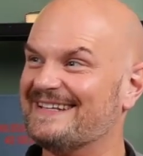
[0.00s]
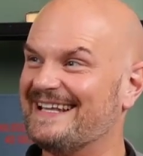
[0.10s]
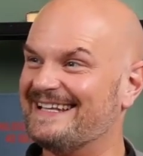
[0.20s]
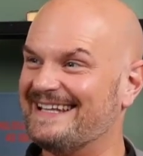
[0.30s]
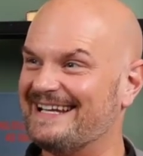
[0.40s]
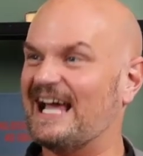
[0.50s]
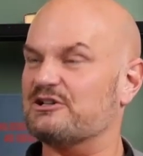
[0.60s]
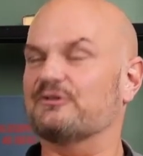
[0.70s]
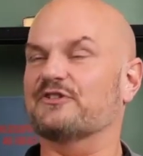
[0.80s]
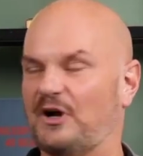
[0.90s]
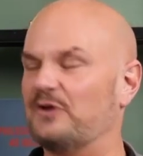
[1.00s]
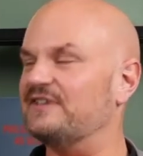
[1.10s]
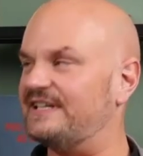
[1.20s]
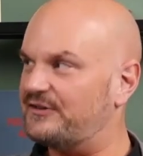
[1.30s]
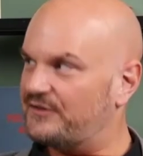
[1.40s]
that actually
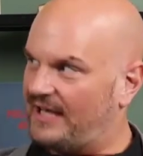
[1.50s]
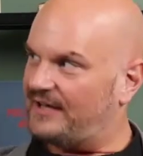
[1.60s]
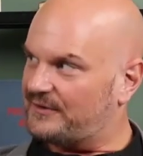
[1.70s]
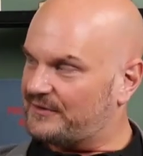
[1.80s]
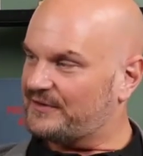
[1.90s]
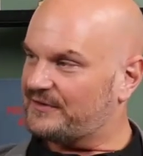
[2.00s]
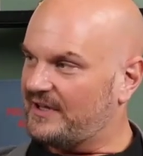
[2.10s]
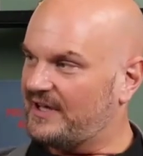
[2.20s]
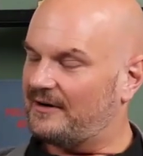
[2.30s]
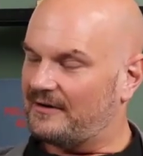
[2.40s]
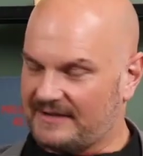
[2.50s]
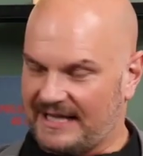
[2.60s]
resulted in sales. So mm-hmm.